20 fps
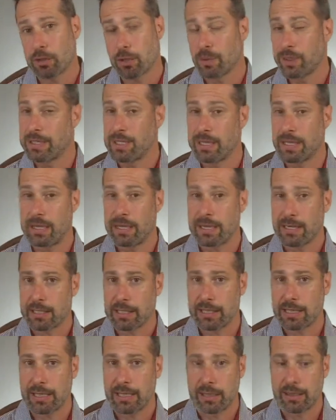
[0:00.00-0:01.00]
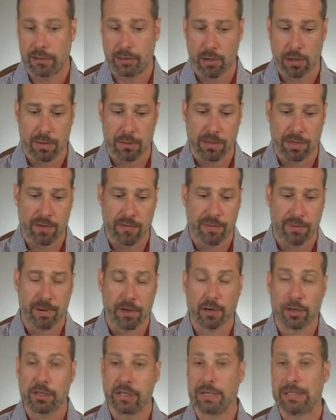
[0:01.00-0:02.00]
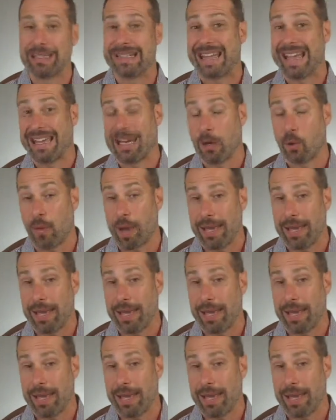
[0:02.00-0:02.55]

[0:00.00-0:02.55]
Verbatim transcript: So we see this in terms of a person gaining